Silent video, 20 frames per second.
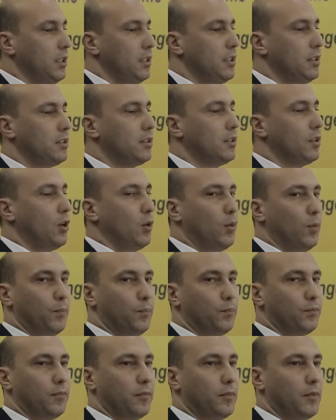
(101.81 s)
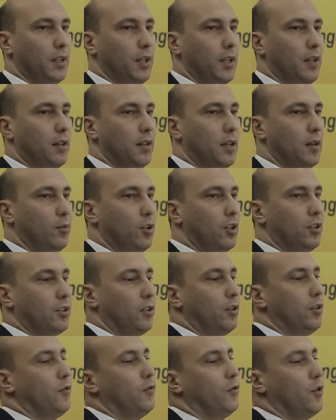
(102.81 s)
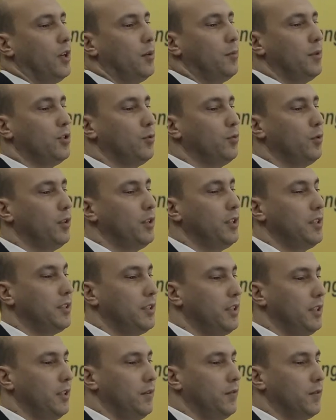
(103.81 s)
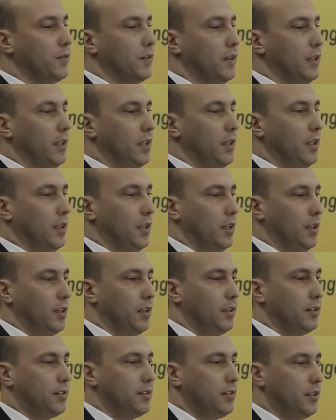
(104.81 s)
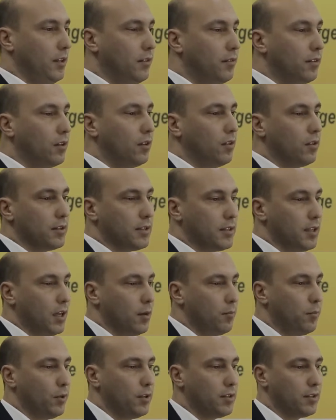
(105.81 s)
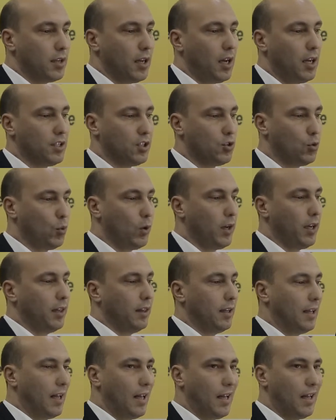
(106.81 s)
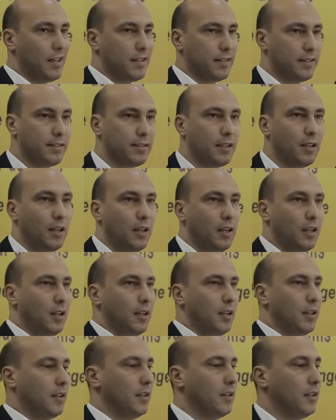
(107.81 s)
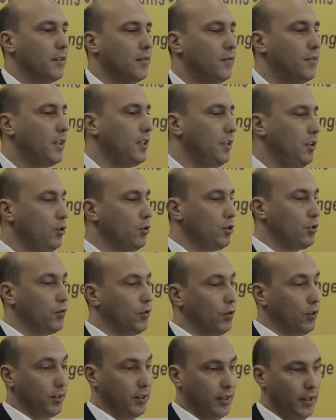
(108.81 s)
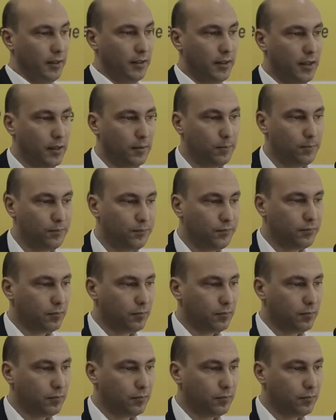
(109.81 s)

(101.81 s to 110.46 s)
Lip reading: So in the laboratory of rabies, we receive several samples as well as very useful data.